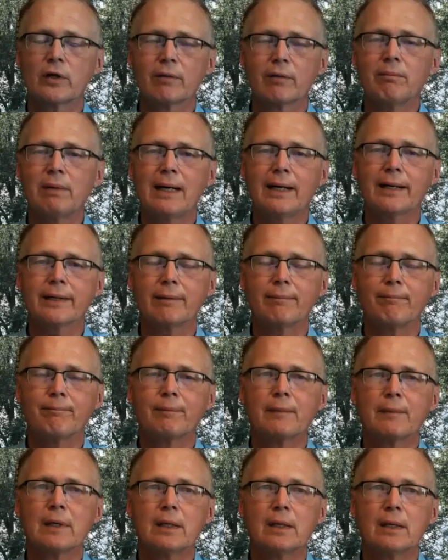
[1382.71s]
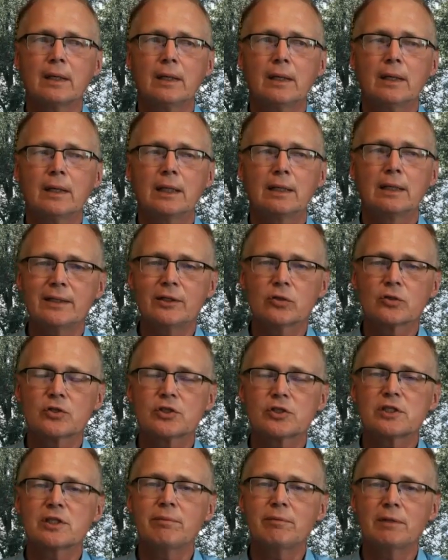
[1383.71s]
the bottom. You're
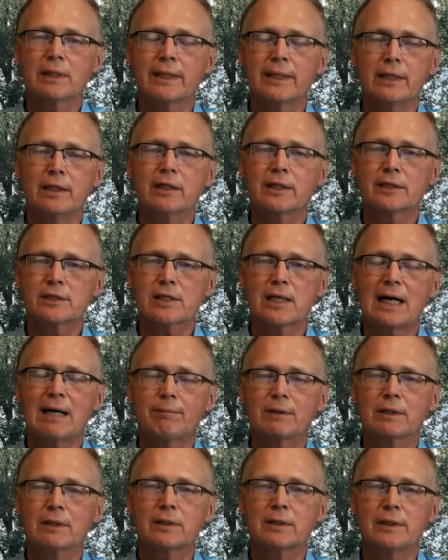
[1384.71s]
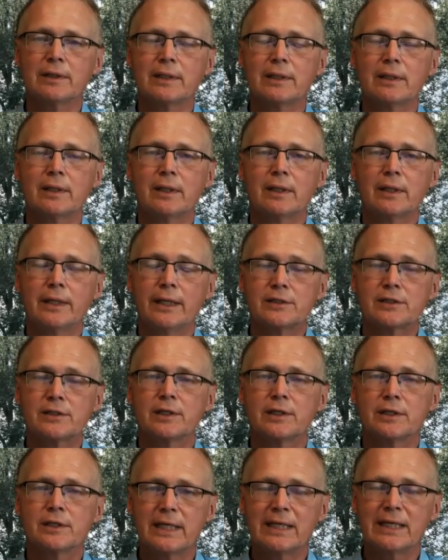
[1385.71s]
stimulating this optically. It's
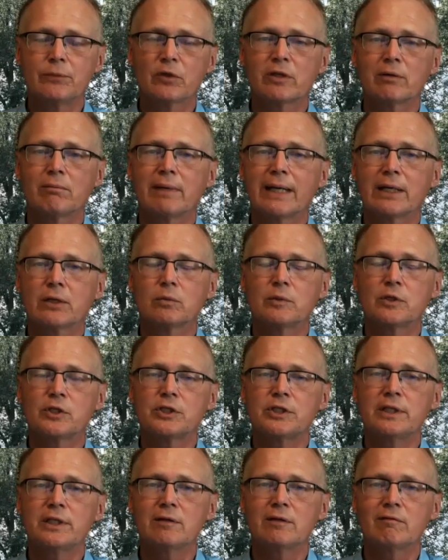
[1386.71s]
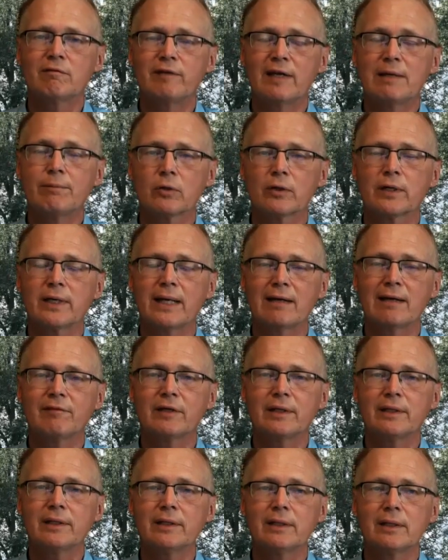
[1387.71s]
contained with a micro-machine vapor
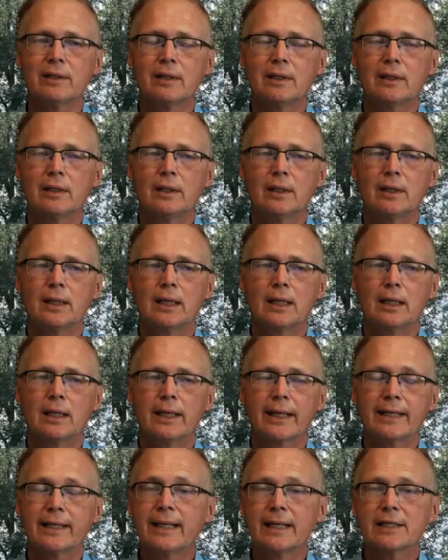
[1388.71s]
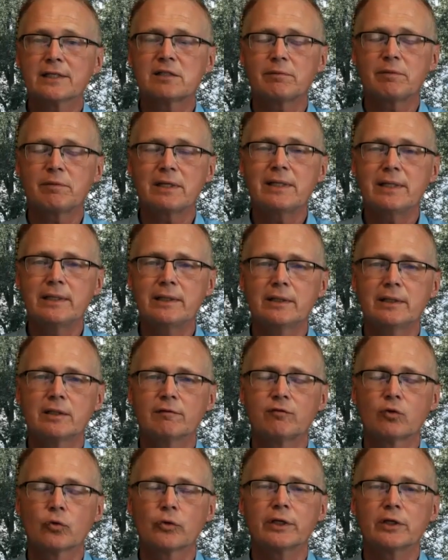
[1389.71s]
cavity, and it has to be heated to
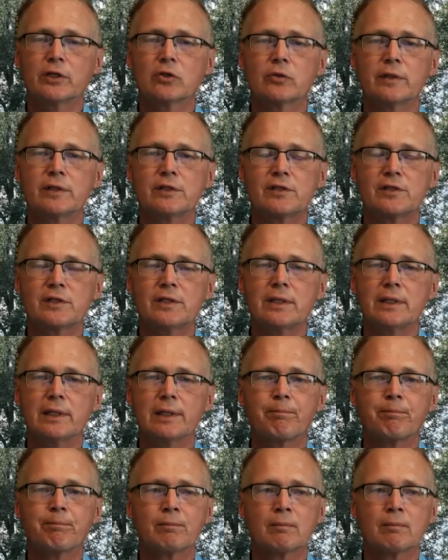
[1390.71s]
40 degrees C.